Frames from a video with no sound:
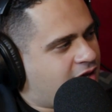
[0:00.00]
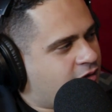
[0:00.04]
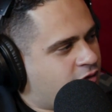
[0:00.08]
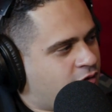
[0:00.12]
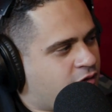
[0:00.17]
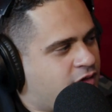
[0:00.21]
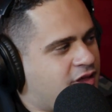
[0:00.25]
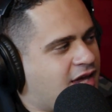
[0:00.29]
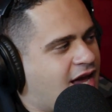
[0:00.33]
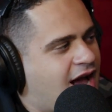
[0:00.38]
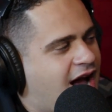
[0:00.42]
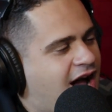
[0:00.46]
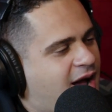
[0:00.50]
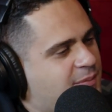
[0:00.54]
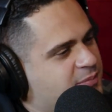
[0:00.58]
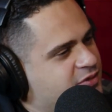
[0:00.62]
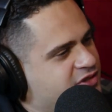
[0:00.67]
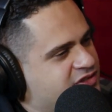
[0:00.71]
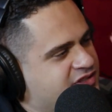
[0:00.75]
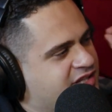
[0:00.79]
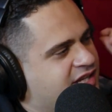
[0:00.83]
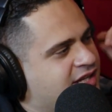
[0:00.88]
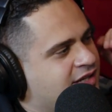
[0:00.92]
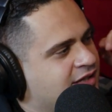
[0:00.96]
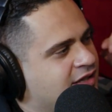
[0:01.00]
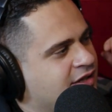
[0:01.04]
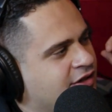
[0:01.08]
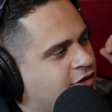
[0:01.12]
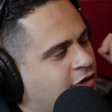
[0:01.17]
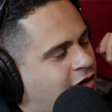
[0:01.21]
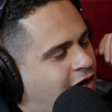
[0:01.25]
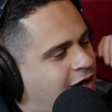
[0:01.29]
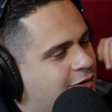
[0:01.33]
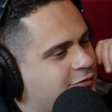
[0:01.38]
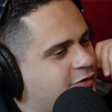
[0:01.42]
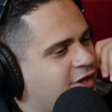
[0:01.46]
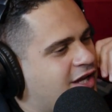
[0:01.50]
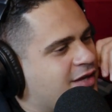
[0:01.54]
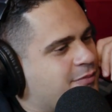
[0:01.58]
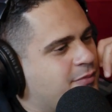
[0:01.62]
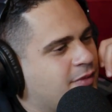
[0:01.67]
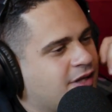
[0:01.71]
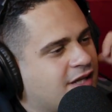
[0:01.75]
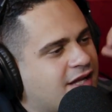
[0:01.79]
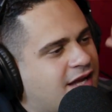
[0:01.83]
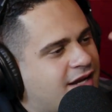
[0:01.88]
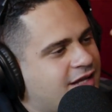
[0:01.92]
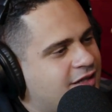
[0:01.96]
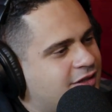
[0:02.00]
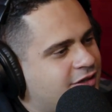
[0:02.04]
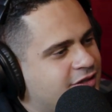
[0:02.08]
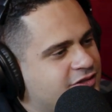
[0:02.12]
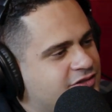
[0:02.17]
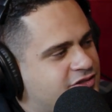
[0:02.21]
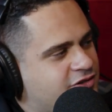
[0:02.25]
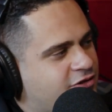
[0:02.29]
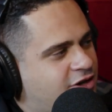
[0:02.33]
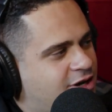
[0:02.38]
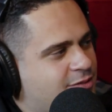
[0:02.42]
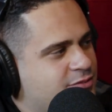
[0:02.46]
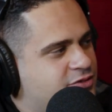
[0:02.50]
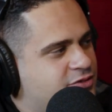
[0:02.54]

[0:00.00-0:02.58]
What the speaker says: the opposite of like millennial Instagram